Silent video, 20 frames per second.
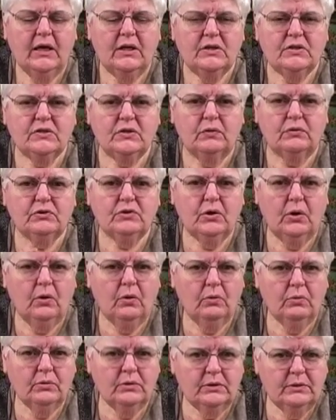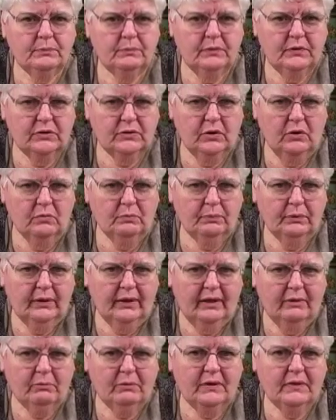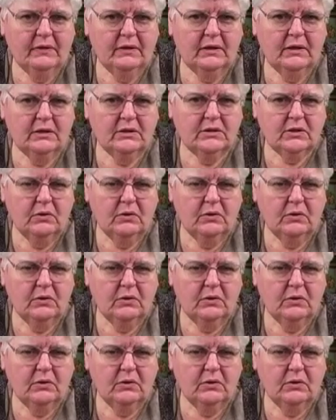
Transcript: So don't play with it.